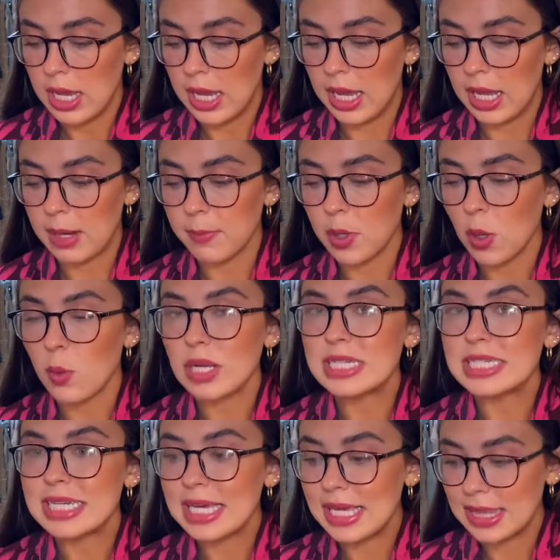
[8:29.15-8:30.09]
and I'm going
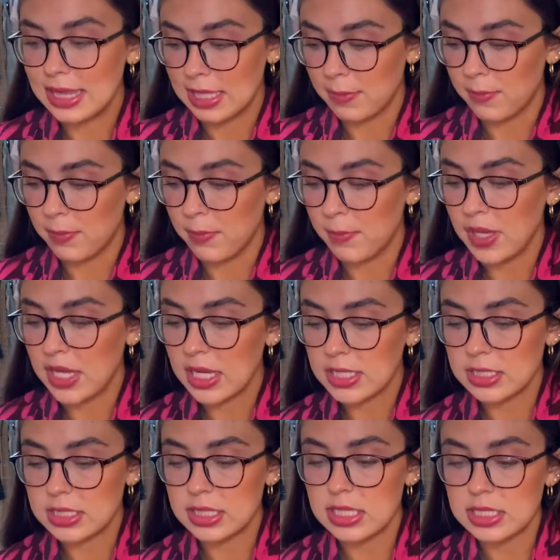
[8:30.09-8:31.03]
to get them
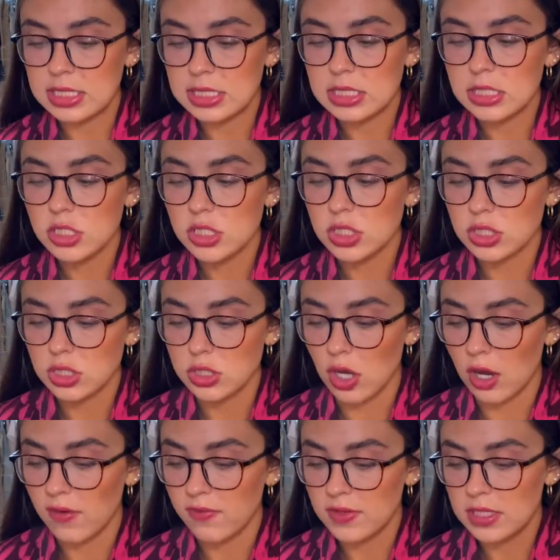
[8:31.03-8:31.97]
because this is the
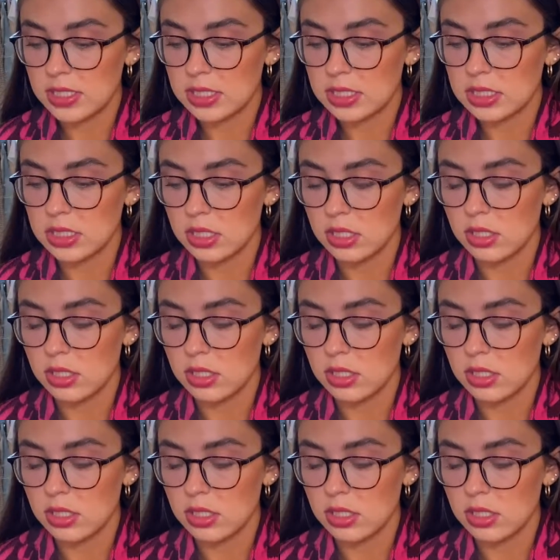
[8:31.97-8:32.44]
softest